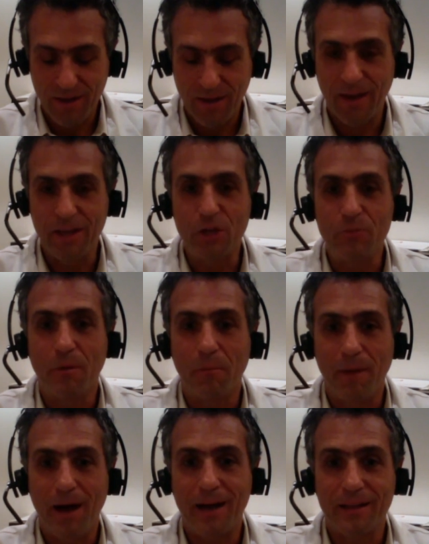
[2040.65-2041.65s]
any human
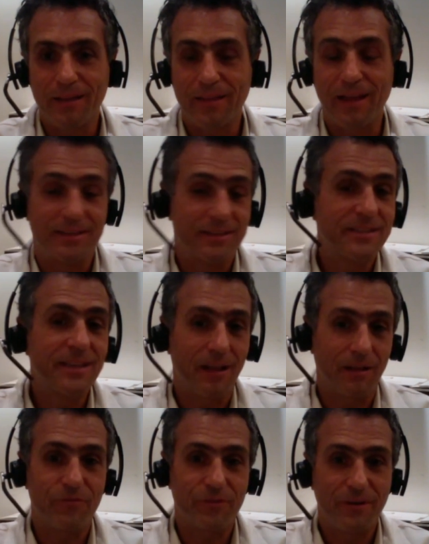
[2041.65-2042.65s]
body than
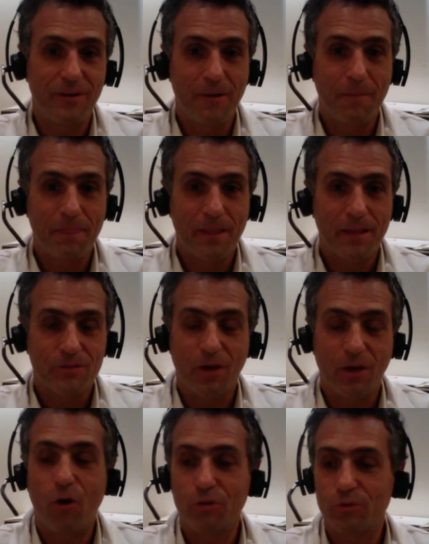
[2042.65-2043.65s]
self. So
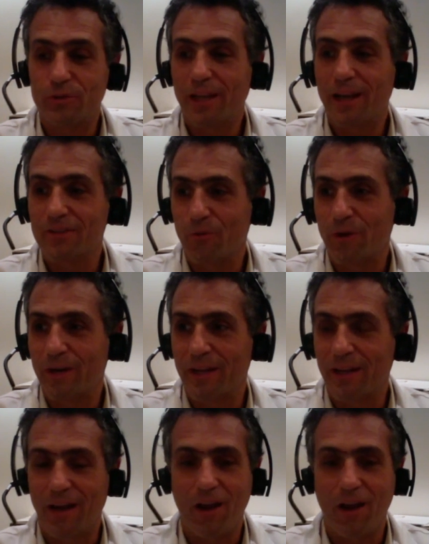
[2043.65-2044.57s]
that ought to tell us already a